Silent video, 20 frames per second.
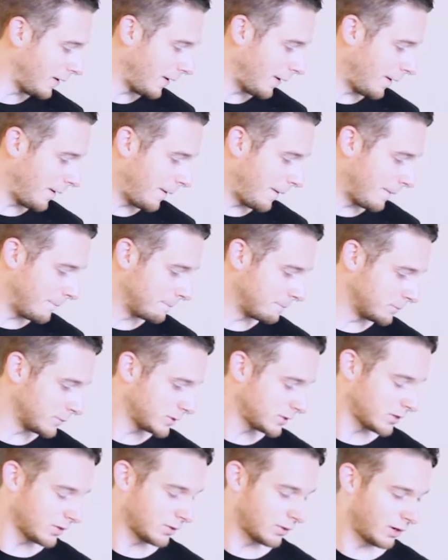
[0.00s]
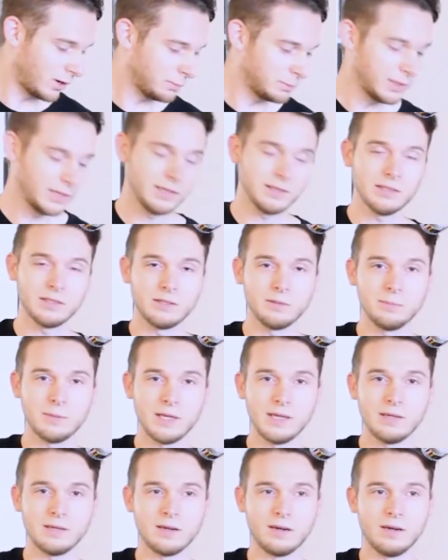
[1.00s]
So I'll play a little
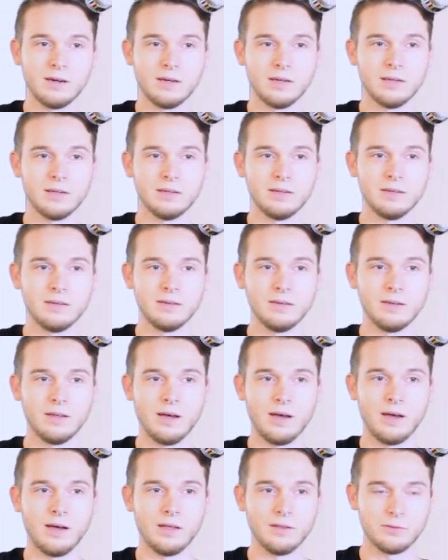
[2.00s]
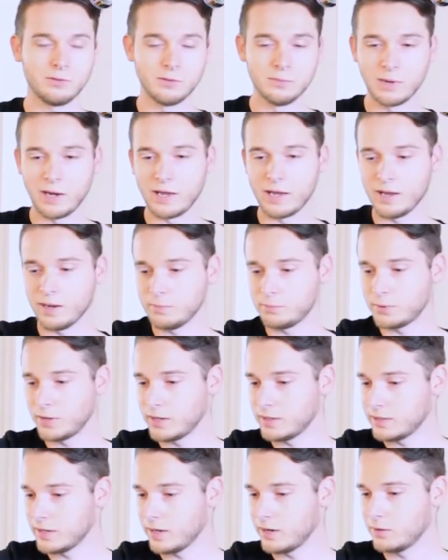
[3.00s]
bit on through my amp
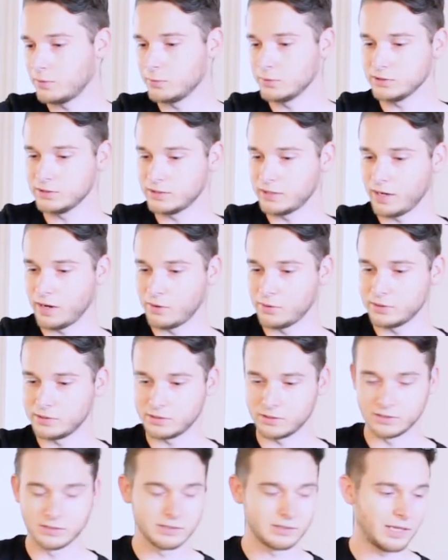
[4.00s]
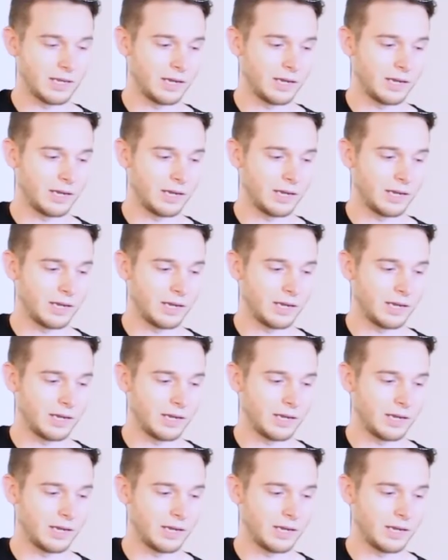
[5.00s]
right now. We'll see how it turns